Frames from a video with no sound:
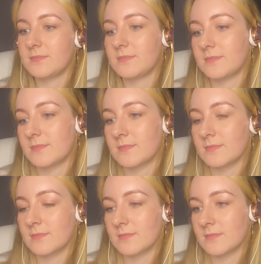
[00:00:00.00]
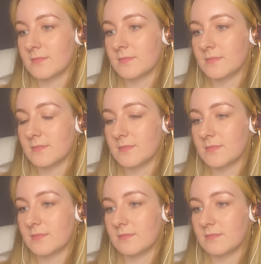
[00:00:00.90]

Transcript: No one is speaking in this clip.